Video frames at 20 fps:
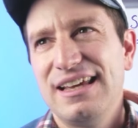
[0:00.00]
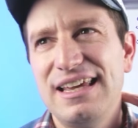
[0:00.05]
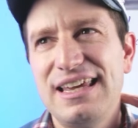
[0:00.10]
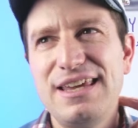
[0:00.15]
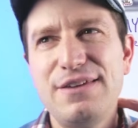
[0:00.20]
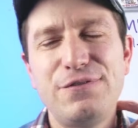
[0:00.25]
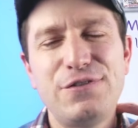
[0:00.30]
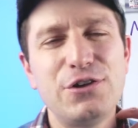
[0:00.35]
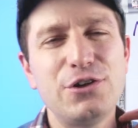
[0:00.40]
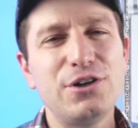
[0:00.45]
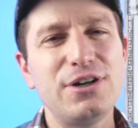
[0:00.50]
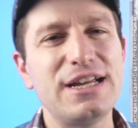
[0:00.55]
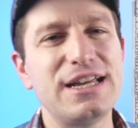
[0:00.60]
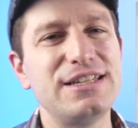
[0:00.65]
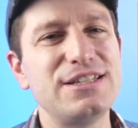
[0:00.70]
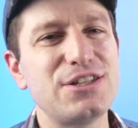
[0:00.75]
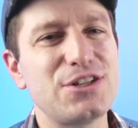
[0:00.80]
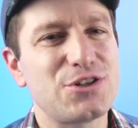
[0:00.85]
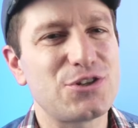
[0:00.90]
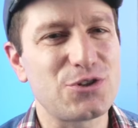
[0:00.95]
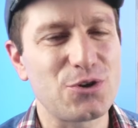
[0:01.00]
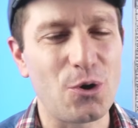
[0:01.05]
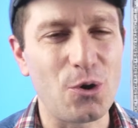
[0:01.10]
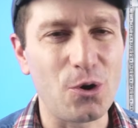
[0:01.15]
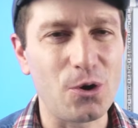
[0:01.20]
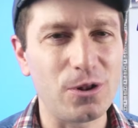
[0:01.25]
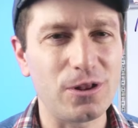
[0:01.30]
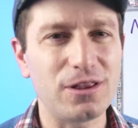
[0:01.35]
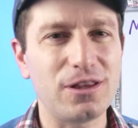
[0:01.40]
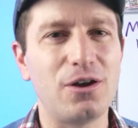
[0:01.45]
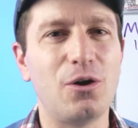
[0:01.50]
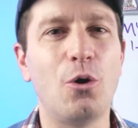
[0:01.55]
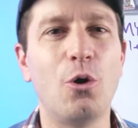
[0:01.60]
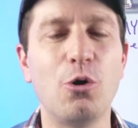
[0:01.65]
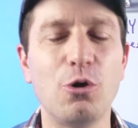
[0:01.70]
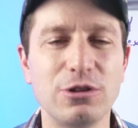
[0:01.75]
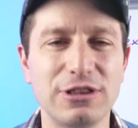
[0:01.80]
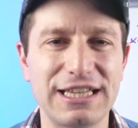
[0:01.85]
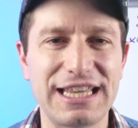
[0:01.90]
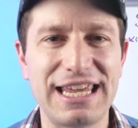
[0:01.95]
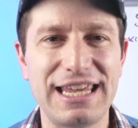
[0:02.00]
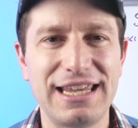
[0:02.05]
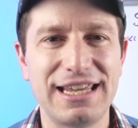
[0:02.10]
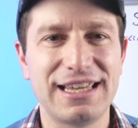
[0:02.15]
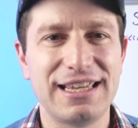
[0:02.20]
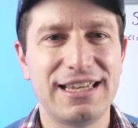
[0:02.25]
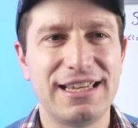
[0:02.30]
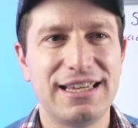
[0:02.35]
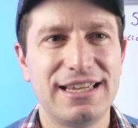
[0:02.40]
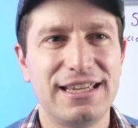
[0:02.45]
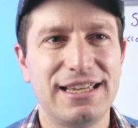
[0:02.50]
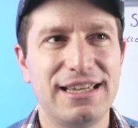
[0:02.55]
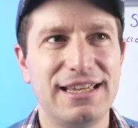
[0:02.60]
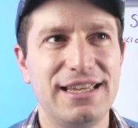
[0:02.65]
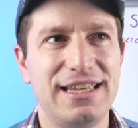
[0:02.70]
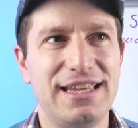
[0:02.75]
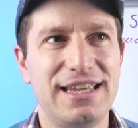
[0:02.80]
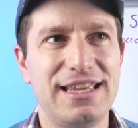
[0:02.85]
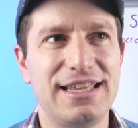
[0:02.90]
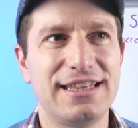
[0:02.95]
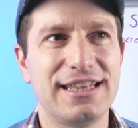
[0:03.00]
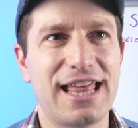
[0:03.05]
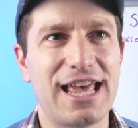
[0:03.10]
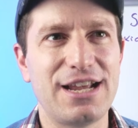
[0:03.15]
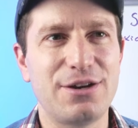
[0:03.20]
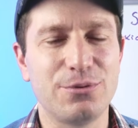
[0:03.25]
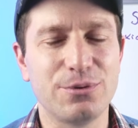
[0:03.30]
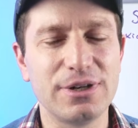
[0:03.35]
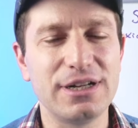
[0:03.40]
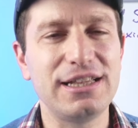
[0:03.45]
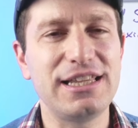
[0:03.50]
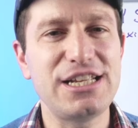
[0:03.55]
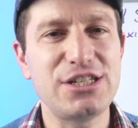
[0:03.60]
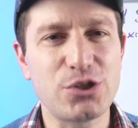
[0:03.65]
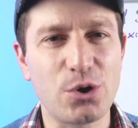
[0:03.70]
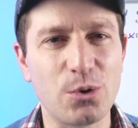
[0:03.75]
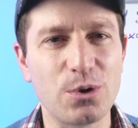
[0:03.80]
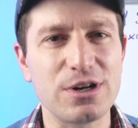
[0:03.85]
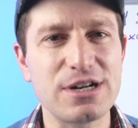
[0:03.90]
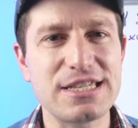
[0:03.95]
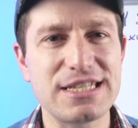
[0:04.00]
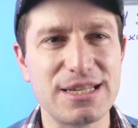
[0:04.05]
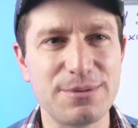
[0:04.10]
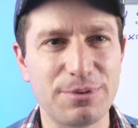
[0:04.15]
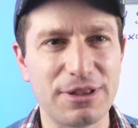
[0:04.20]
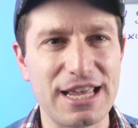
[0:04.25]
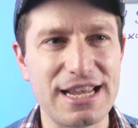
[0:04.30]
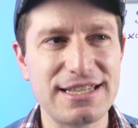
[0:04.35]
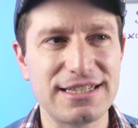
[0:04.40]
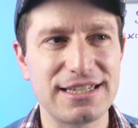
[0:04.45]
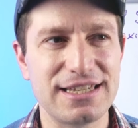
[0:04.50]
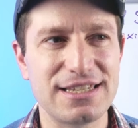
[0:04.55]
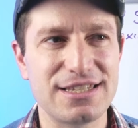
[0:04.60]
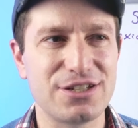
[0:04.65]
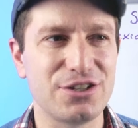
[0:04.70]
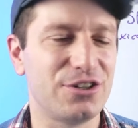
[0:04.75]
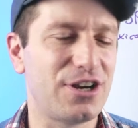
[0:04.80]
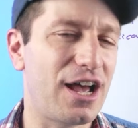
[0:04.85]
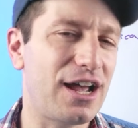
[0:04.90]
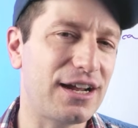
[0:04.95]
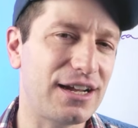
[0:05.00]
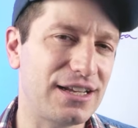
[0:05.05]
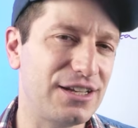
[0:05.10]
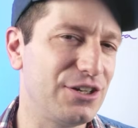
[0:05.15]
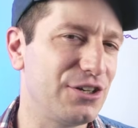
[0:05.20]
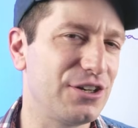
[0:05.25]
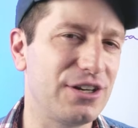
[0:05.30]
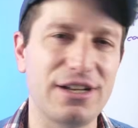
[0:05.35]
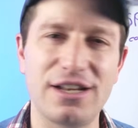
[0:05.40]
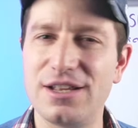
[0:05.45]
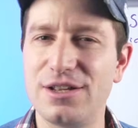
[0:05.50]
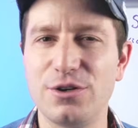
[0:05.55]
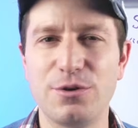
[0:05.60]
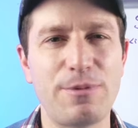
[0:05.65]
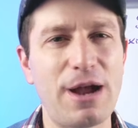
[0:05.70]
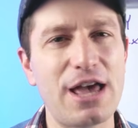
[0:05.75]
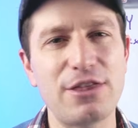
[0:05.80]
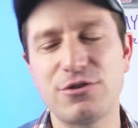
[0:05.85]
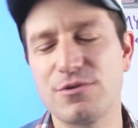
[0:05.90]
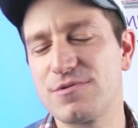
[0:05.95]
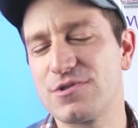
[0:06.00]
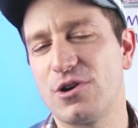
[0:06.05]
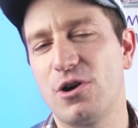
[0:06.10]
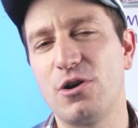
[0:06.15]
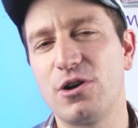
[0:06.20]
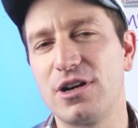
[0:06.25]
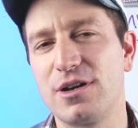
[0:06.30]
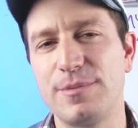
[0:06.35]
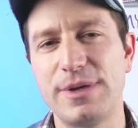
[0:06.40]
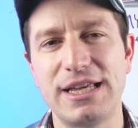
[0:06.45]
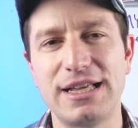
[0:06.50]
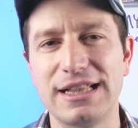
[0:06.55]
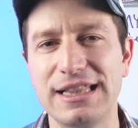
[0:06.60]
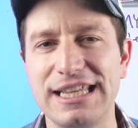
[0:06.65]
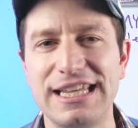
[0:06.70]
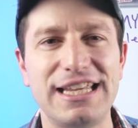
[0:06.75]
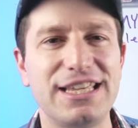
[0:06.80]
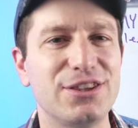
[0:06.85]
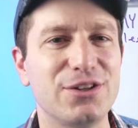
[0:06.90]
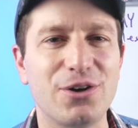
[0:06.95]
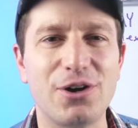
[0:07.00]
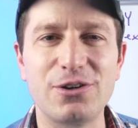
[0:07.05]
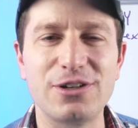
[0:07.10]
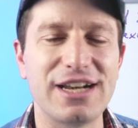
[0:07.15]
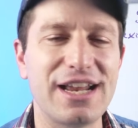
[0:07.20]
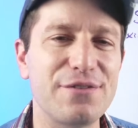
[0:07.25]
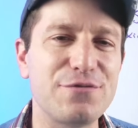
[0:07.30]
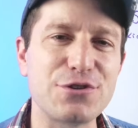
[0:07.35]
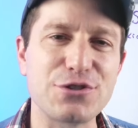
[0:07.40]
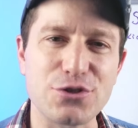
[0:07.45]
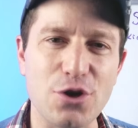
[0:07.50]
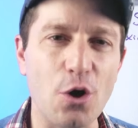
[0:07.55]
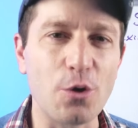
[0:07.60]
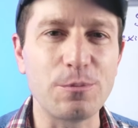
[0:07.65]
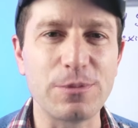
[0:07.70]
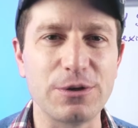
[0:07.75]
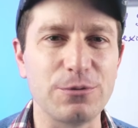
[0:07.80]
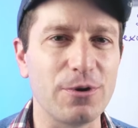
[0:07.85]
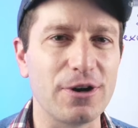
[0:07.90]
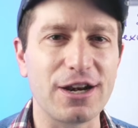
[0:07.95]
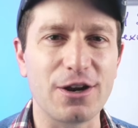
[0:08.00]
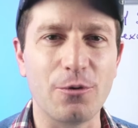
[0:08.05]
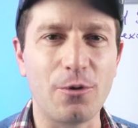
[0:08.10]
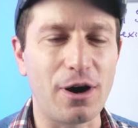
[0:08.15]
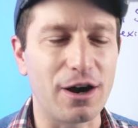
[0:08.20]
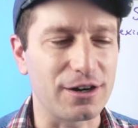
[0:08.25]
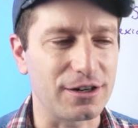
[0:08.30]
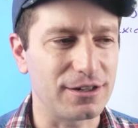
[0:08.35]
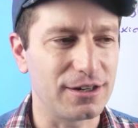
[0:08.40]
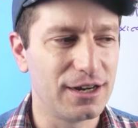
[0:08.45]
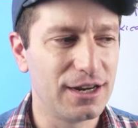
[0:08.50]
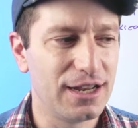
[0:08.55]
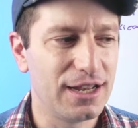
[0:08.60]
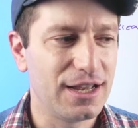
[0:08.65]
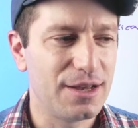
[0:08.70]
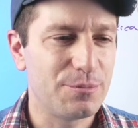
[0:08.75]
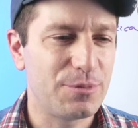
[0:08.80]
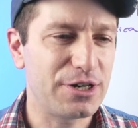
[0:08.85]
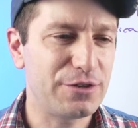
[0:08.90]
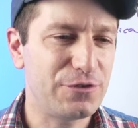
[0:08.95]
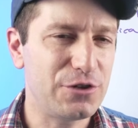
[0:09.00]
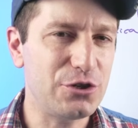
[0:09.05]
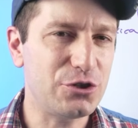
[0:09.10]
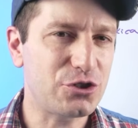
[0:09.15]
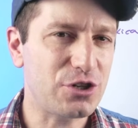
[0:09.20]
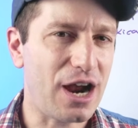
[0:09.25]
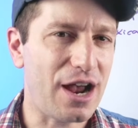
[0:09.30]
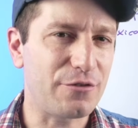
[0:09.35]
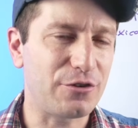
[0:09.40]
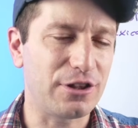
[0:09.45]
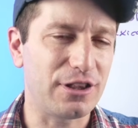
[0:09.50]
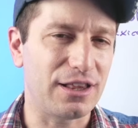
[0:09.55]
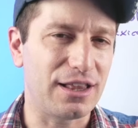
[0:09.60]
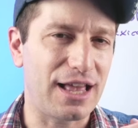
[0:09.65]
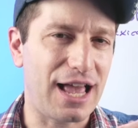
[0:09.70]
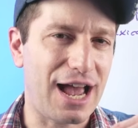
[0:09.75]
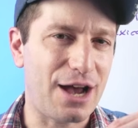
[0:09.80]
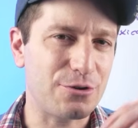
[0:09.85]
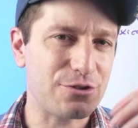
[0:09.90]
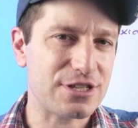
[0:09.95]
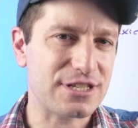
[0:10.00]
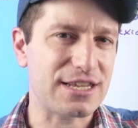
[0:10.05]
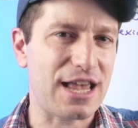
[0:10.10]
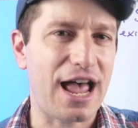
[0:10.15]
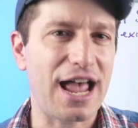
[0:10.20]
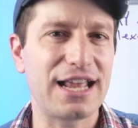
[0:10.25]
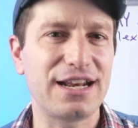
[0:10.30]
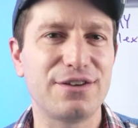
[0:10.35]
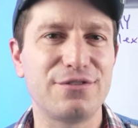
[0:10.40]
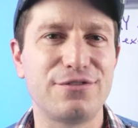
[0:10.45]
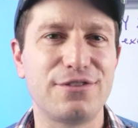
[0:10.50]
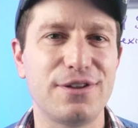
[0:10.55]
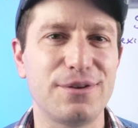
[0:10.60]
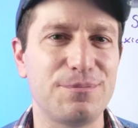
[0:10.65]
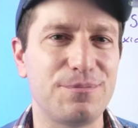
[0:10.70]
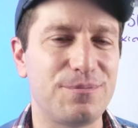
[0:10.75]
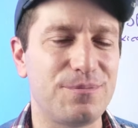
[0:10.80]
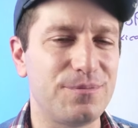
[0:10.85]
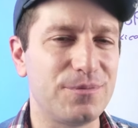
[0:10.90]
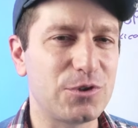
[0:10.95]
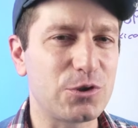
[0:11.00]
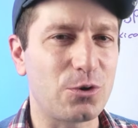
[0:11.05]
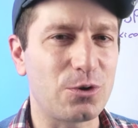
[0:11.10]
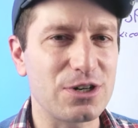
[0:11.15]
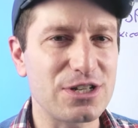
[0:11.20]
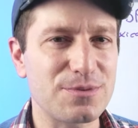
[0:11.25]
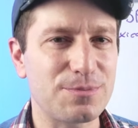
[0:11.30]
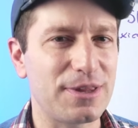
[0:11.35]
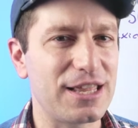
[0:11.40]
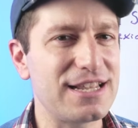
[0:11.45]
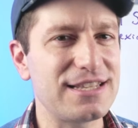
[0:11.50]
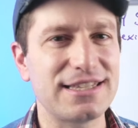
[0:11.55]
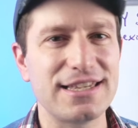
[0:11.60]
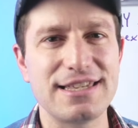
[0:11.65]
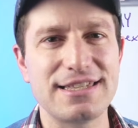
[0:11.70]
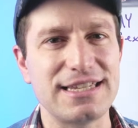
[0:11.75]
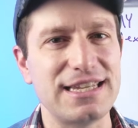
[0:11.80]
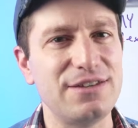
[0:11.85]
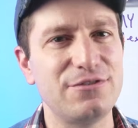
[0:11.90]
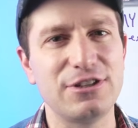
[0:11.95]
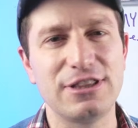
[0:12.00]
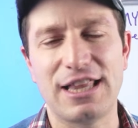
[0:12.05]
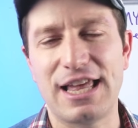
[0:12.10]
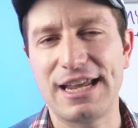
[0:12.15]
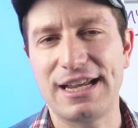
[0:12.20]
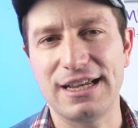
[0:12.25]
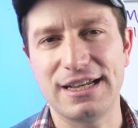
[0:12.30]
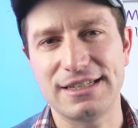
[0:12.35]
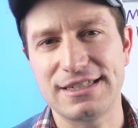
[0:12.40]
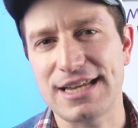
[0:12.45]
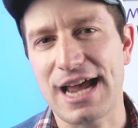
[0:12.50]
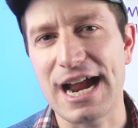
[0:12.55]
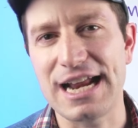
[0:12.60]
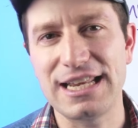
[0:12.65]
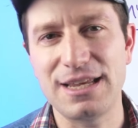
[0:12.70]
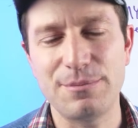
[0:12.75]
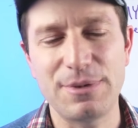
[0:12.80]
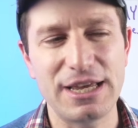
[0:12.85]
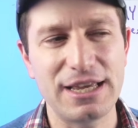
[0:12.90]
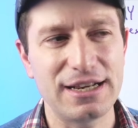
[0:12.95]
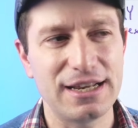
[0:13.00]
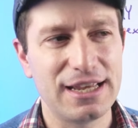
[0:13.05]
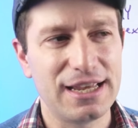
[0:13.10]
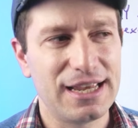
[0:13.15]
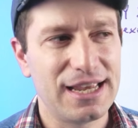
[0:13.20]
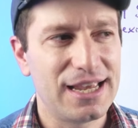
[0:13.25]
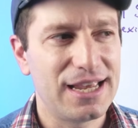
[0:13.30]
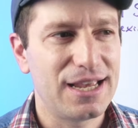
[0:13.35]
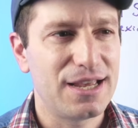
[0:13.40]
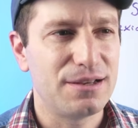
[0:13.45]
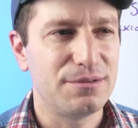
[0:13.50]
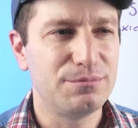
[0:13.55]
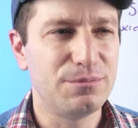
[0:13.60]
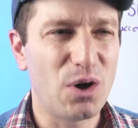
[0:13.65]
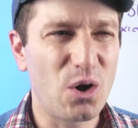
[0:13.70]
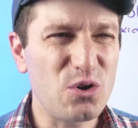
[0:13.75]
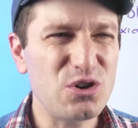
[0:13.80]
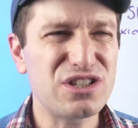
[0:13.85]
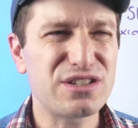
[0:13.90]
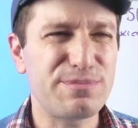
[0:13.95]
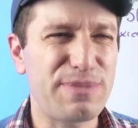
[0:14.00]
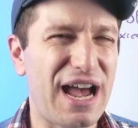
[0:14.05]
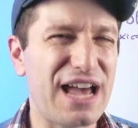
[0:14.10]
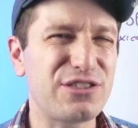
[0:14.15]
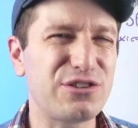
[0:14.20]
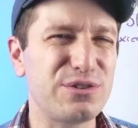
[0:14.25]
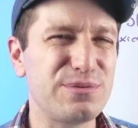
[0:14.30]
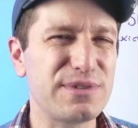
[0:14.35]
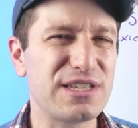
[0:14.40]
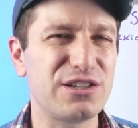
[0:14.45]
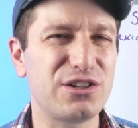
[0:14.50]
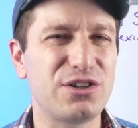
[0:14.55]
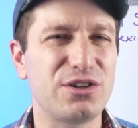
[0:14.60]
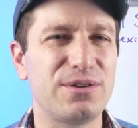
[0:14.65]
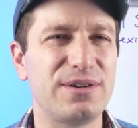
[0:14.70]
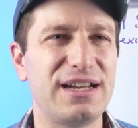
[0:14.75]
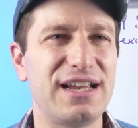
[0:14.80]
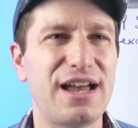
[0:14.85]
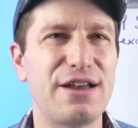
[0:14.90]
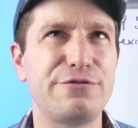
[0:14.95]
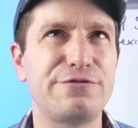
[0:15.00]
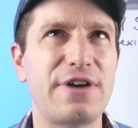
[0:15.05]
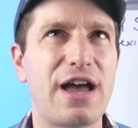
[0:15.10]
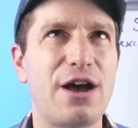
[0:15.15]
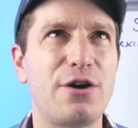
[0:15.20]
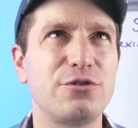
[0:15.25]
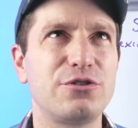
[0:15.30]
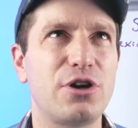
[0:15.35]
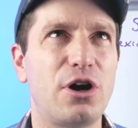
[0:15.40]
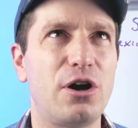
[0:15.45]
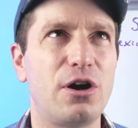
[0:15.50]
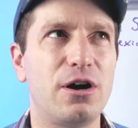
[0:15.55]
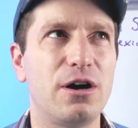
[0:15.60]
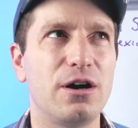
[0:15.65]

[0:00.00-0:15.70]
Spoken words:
If you're in Seoul only, in like really touristy places, your bathrooms are all going to be clean. They're all going to have soap and running water. But if you travel outside of the tourist places, even like a tiny bit, most bathrooms in Korea I found